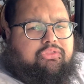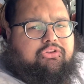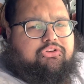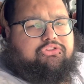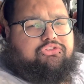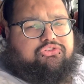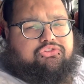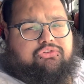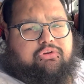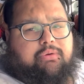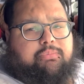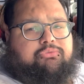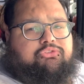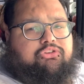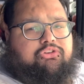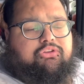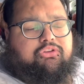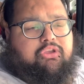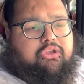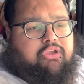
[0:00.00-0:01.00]
the
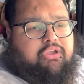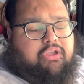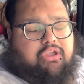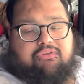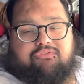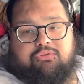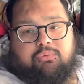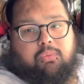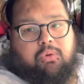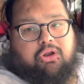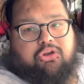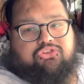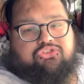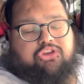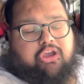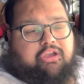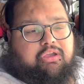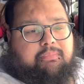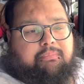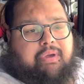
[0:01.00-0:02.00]
description if you want to
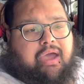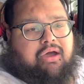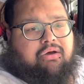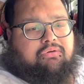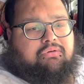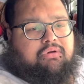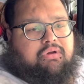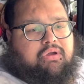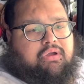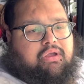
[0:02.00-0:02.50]
check them out.